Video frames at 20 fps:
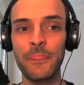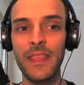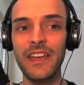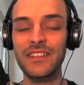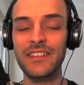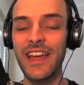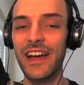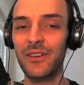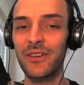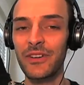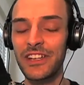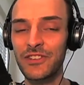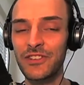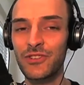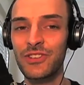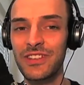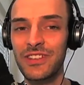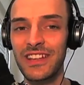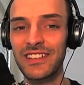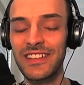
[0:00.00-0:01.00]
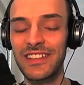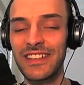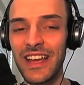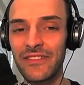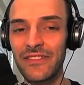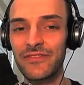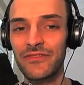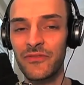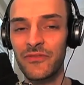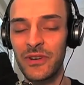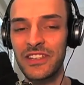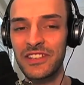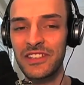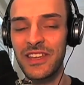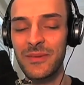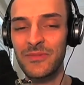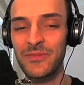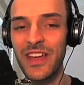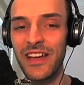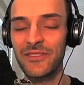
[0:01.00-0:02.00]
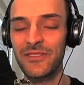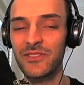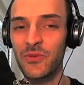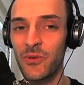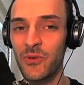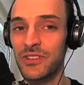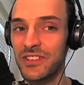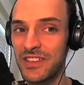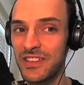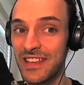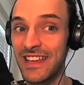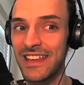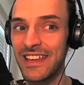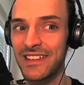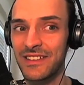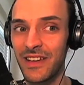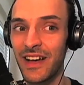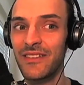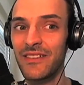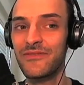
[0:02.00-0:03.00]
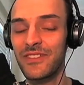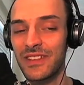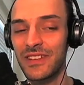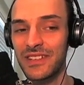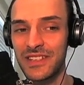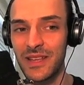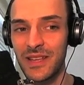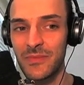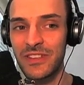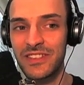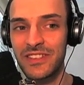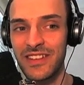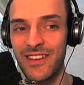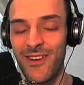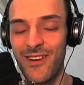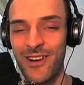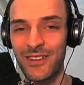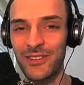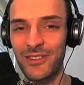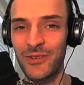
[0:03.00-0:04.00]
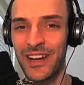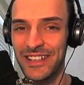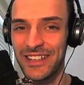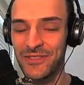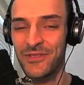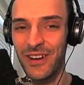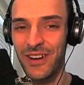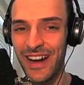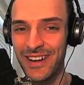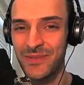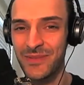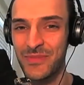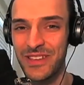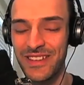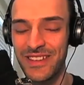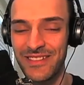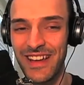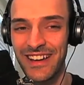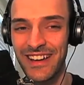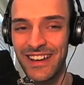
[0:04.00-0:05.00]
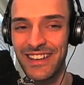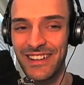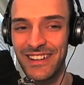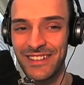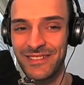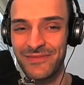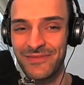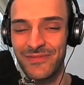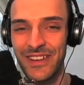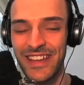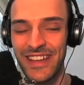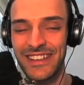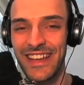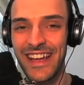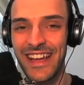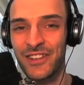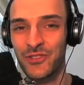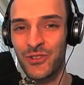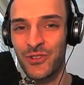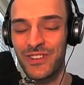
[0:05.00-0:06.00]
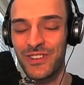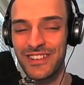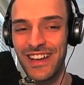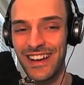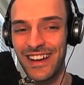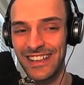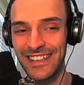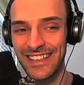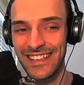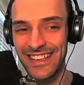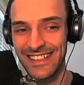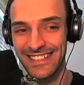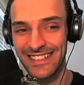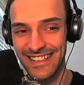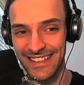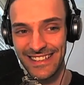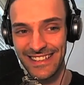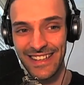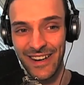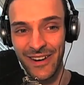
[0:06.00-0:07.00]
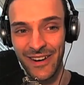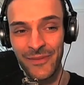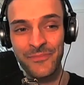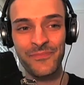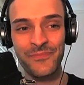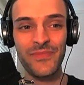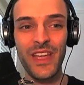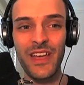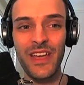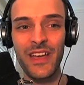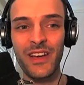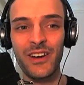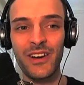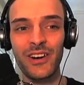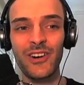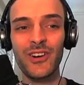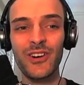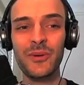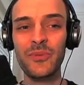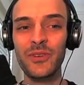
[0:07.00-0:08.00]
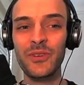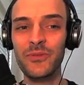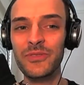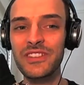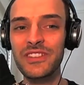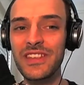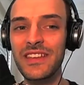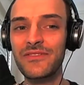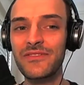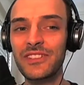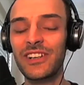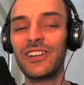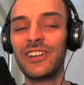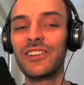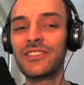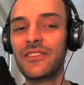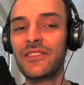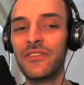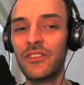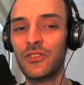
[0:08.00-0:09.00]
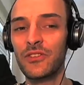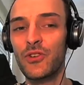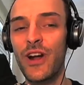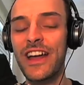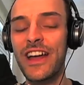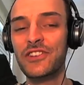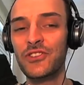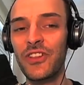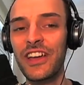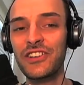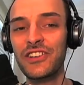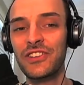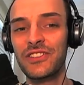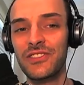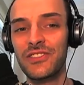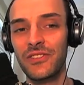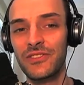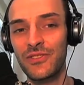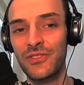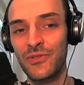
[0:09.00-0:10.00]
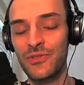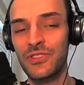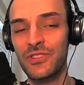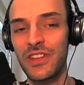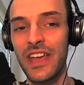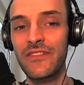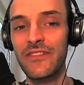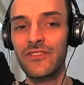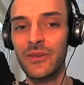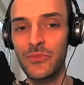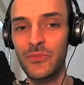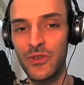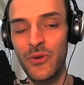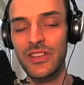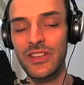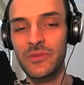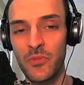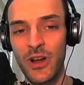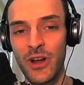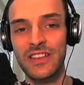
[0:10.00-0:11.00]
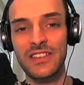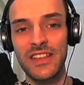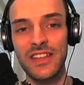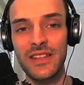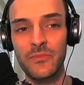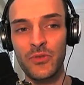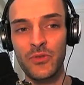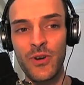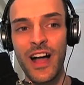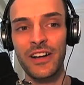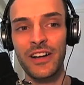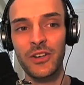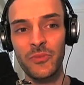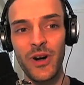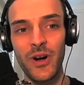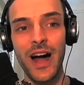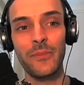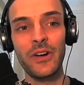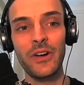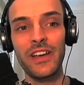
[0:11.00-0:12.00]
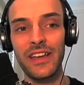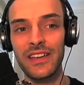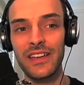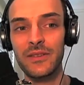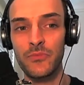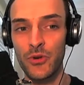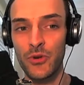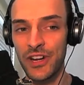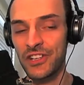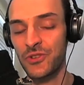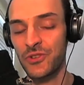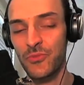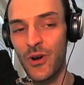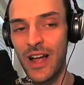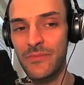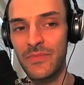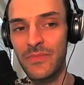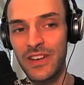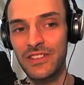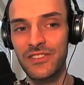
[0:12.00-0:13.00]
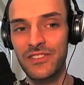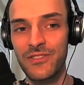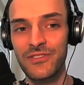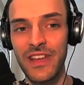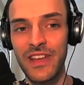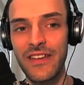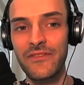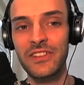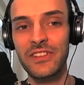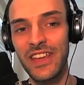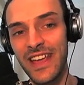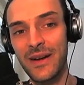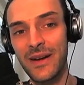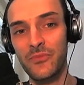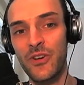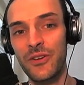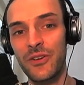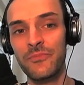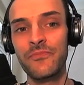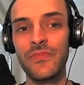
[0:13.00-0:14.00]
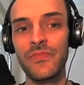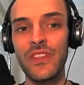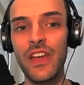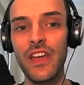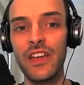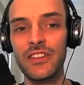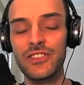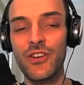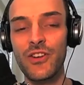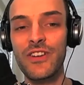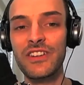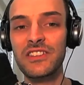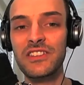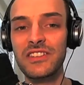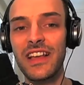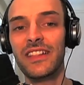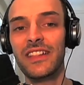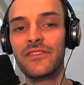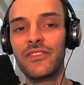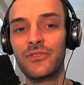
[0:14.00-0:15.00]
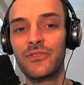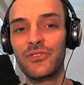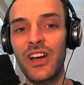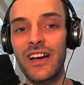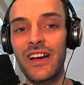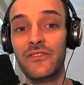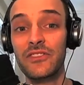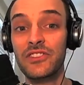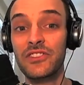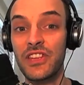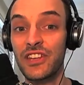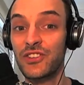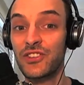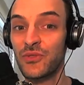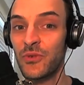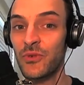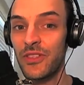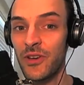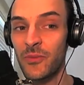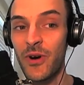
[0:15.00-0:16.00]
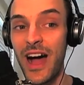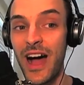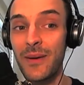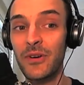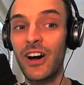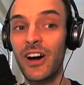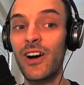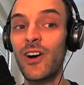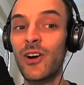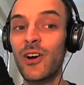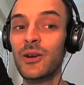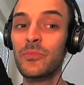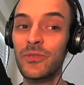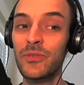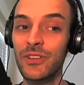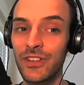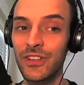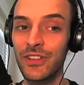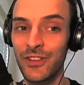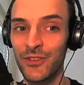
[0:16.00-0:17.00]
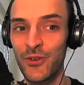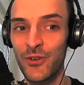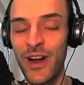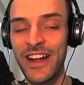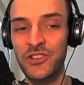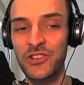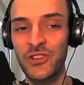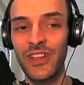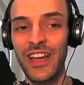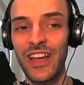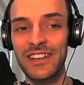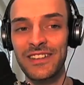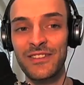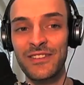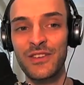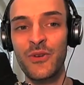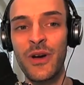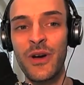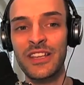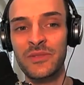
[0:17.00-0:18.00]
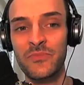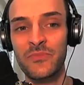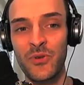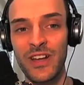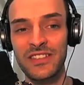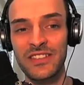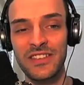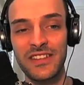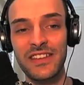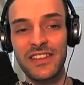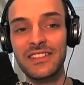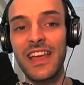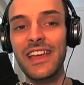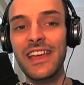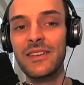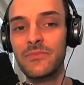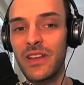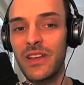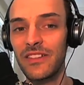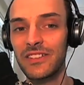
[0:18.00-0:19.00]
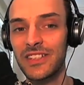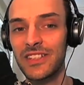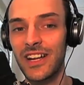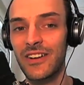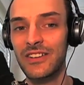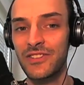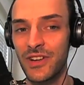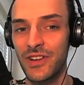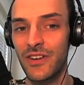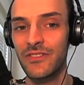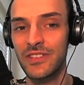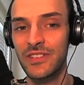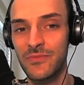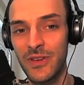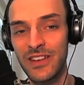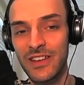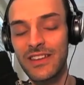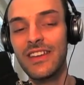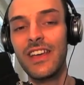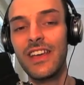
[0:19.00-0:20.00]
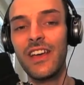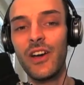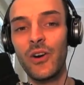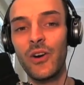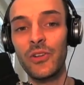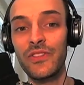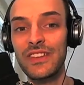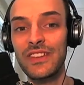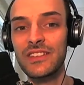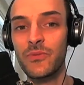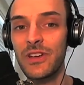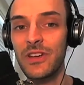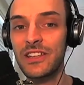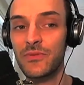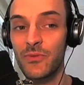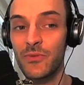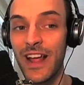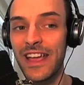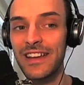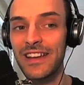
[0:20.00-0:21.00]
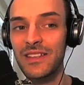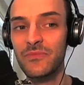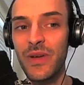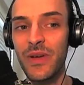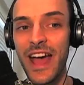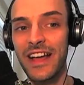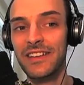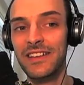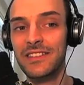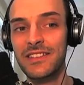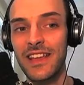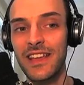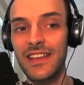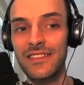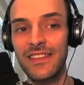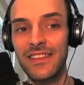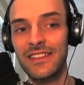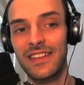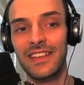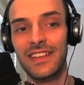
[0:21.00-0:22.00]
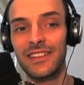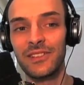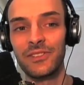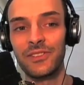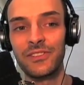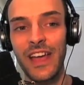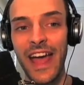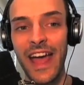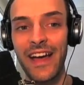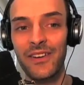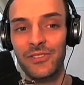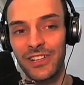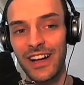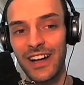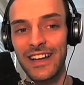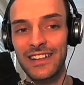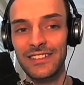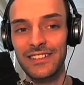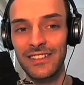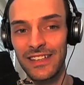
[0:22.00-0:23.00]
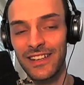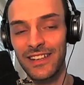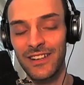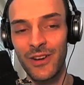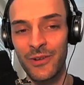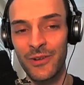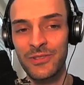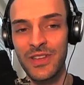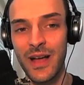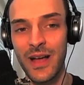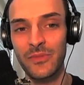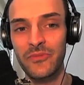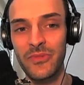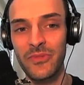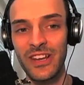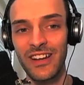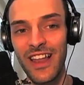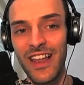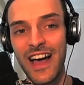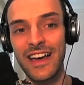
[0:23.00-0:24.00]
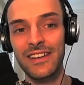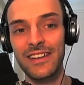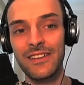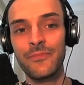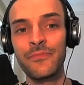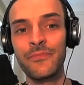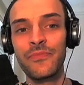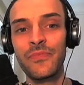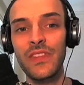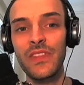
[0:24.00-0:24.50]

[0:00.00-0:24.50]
Now, interestingly enough, if we skip down towards the end of this CBC article, I knew there had to be an extra nugget hidden in here. Harper received calls of congratulations on Tuesday from U.S. President Barack Obama and British Prime Minister David Cameron. During his telephone conversation with Obama, Harper congratulated the U.S. president and military servicemen on this week's raid in Pakistan that killed al-Qaeda leader Osama bin Laden.